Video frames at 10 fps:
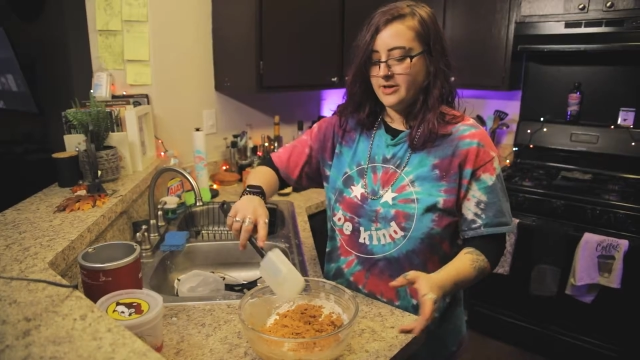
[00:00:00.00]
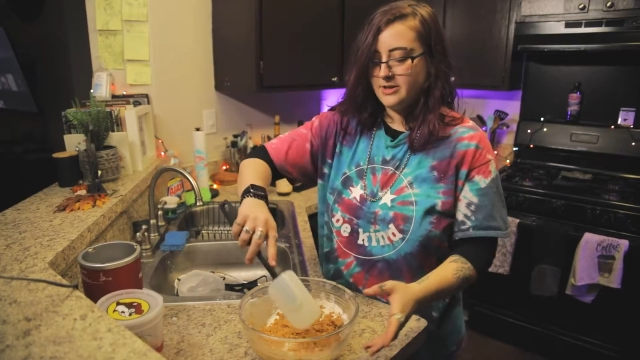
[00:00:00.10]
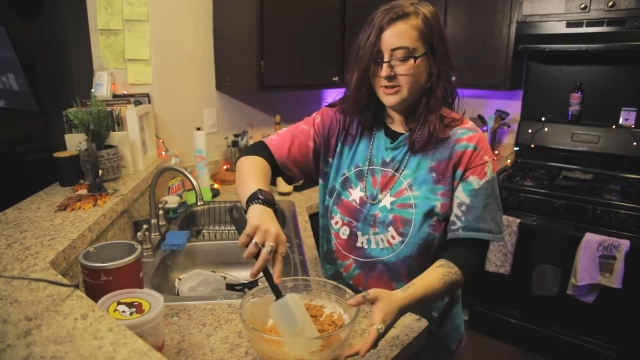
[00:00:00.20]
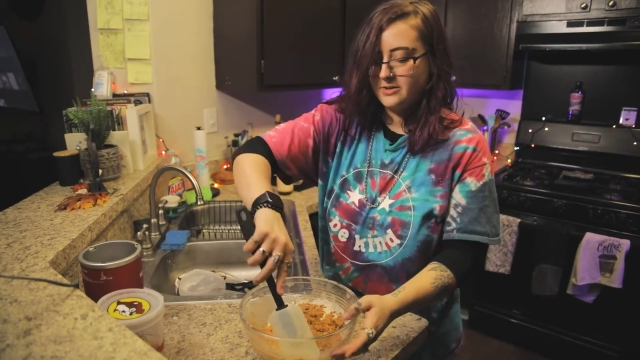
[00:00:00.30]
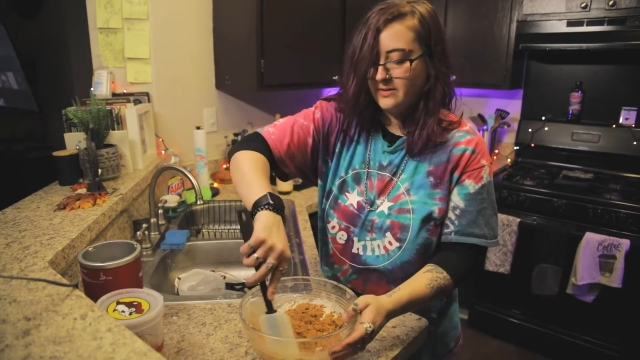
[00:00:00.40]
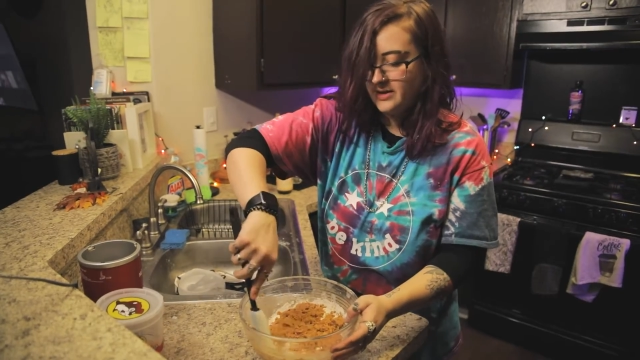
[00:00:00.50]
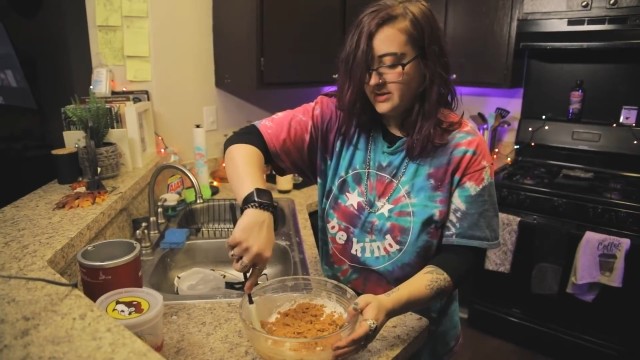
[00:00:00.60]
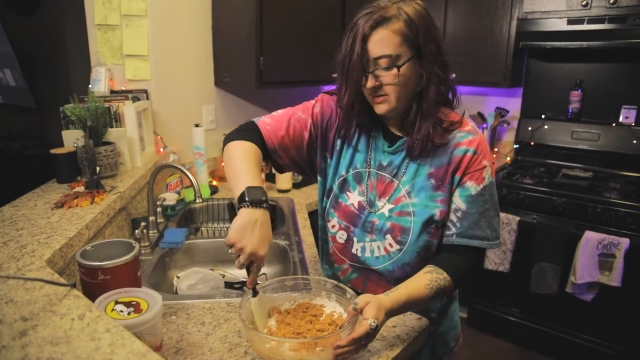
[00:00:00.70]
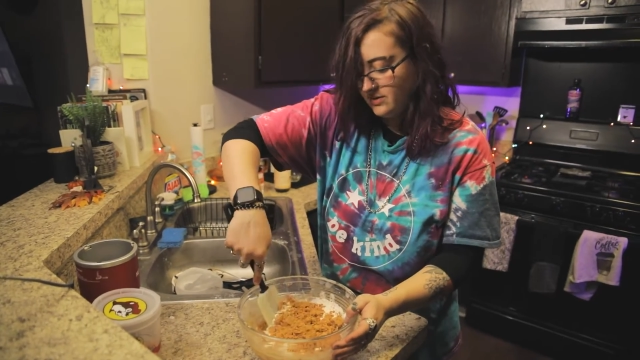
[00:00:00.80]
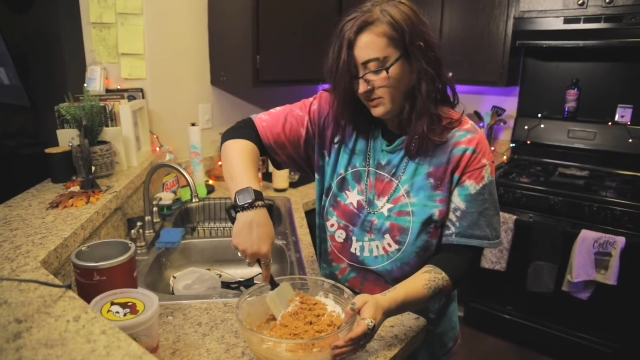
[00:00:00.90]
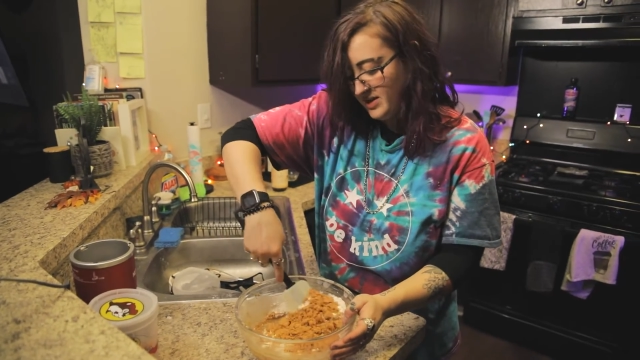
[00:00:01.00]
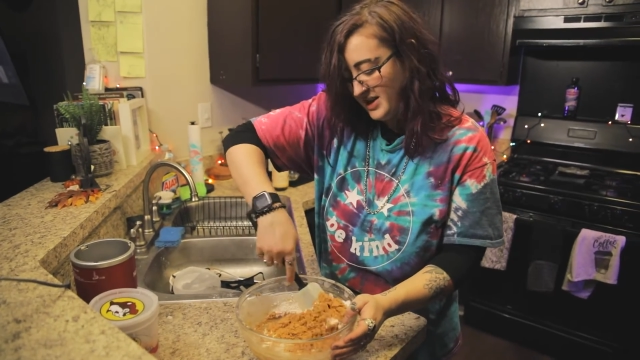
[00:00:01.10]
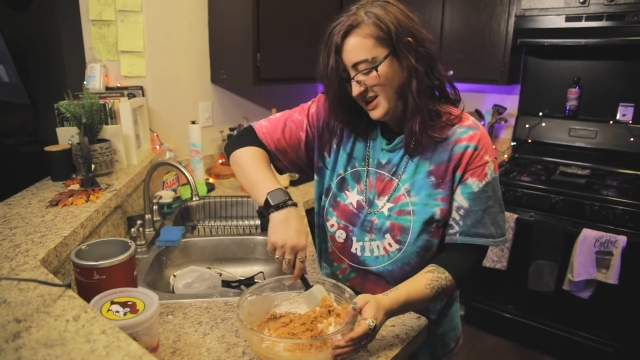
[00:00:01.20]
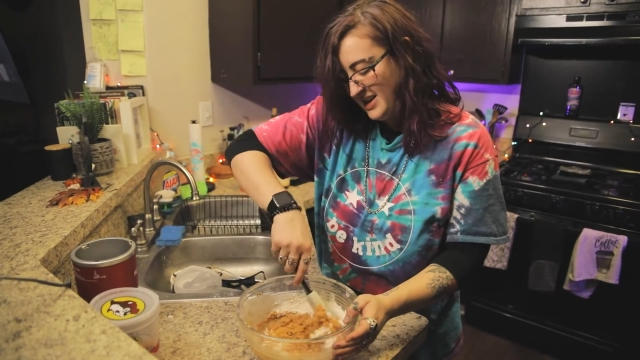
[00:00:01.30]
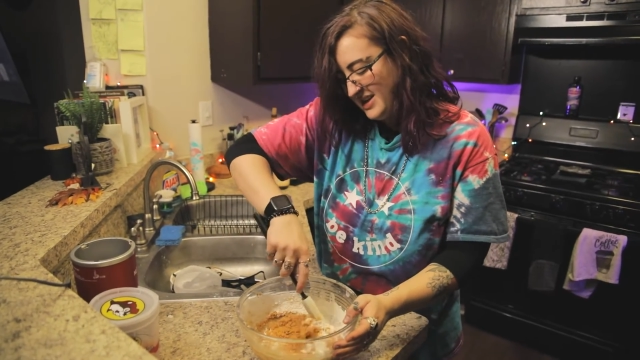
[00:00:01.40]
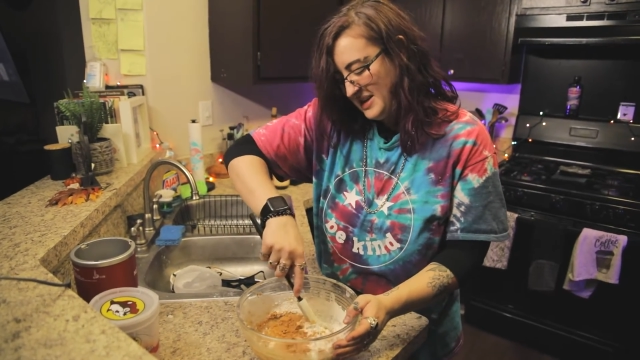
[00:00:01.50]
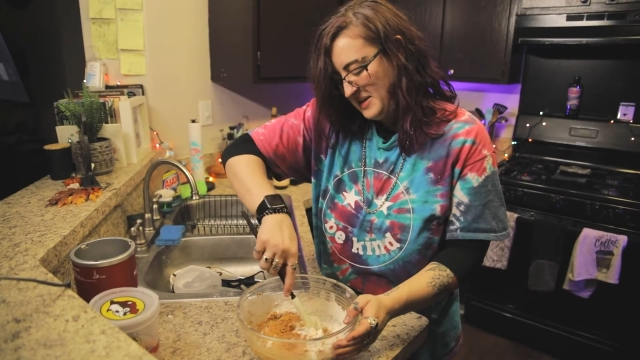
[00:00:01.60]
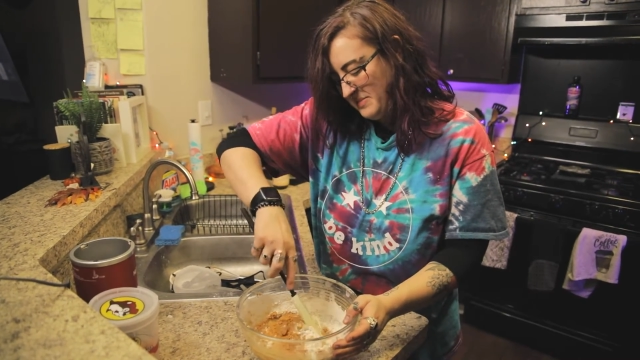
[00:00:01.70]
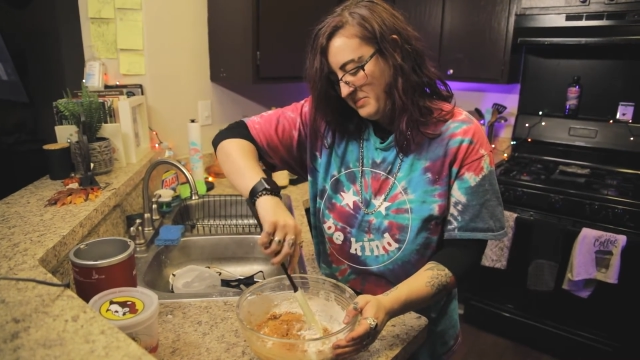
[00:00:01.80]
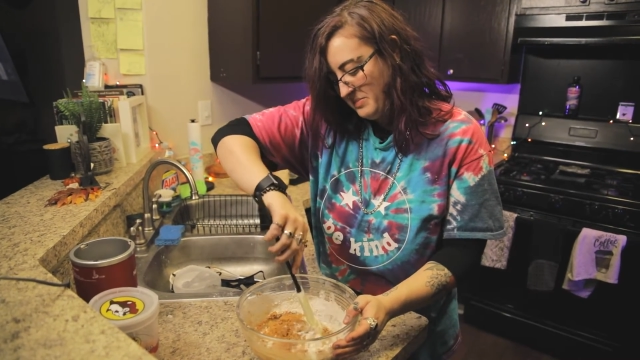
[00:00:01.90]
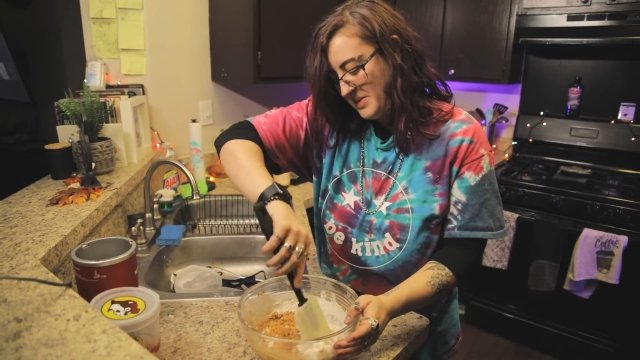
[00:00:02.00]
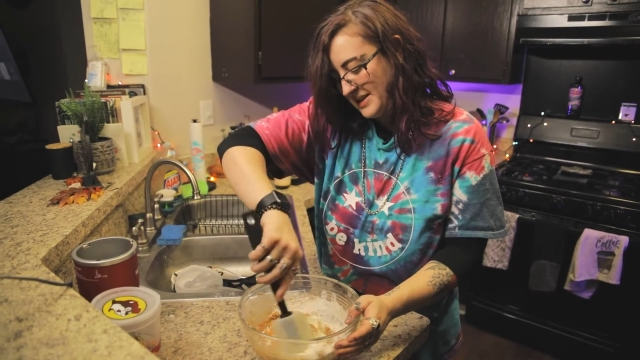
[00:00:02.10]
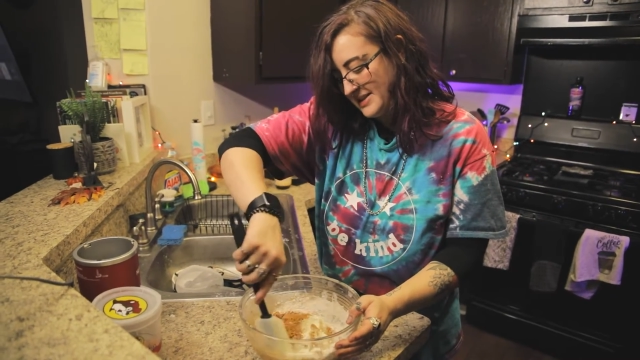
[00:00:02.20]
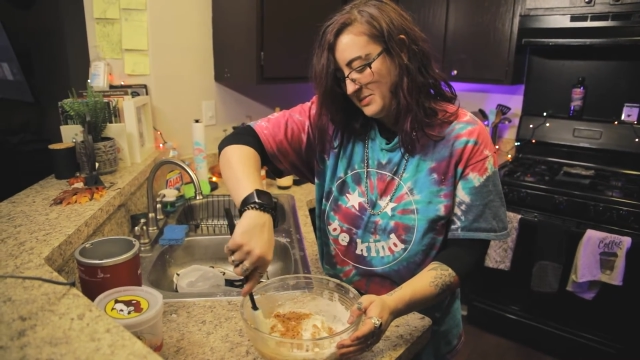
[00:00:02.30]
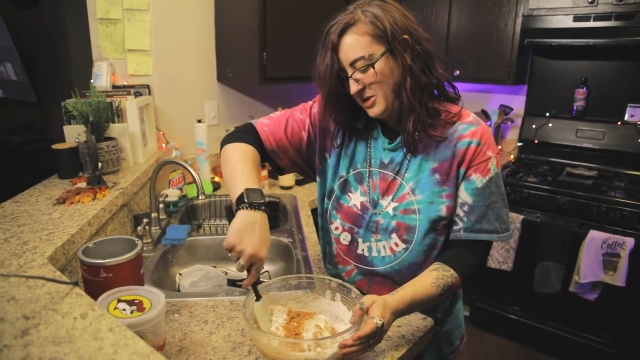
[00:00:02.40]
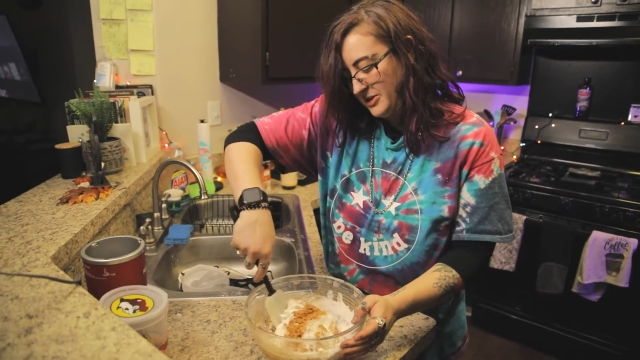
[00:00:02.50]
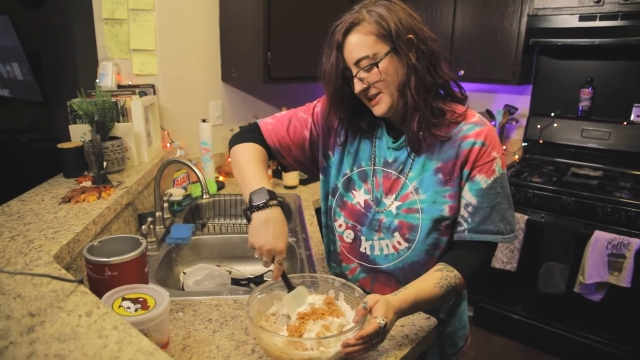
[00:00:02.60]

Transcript: You're just going to mix them all